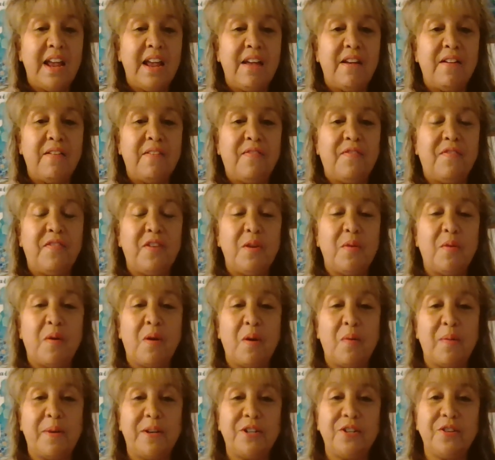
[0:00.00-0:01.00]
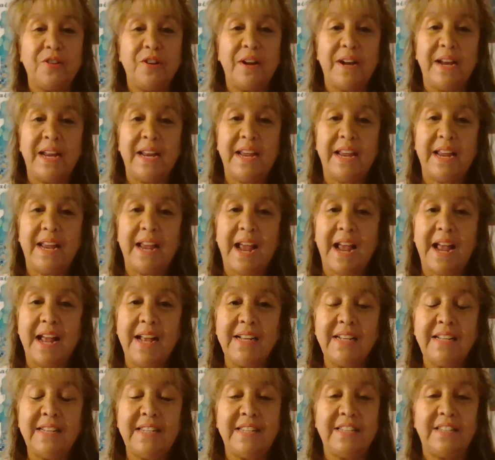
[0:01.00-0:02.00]
If you are a returning
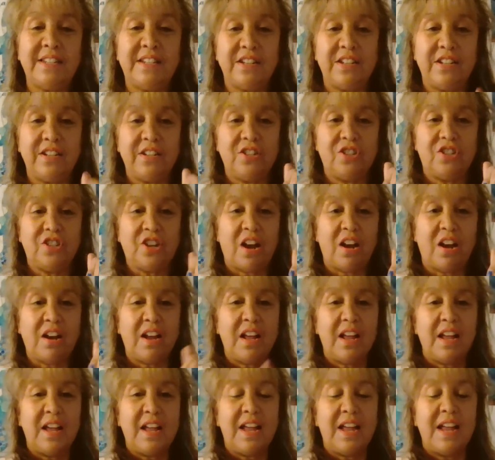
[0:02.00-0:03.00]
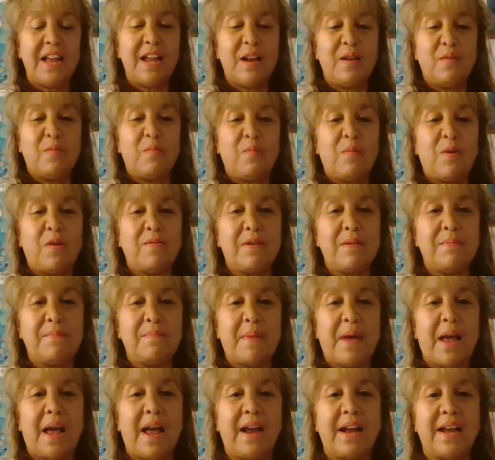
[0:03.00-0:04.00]
guest, Shaka and welcome
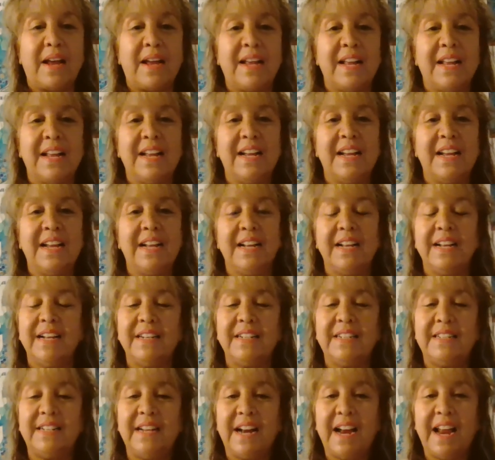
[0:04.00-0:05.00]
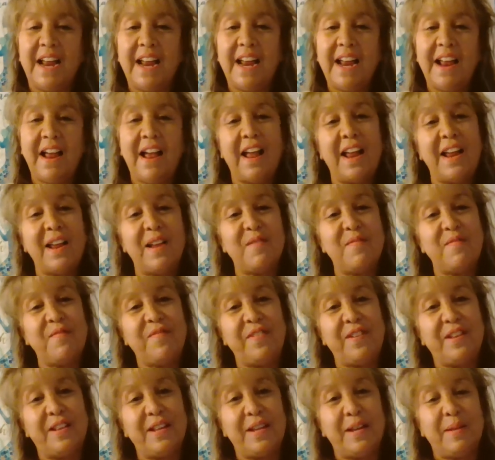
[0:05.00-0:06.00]
back. Today I am
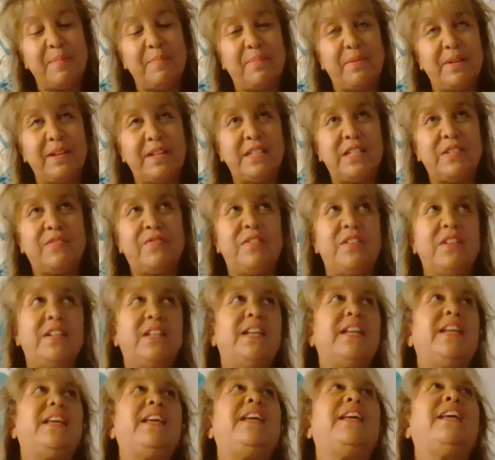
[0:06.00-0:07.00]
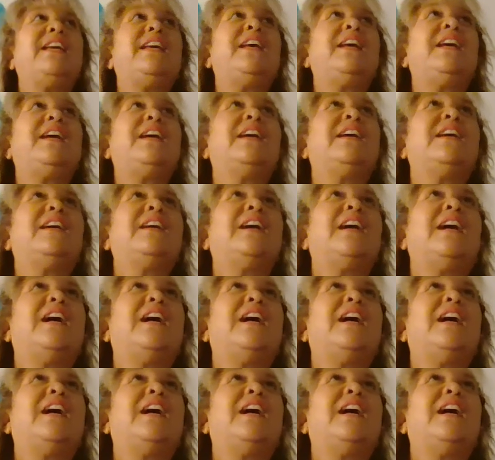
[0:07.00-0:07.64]
feeling blissfully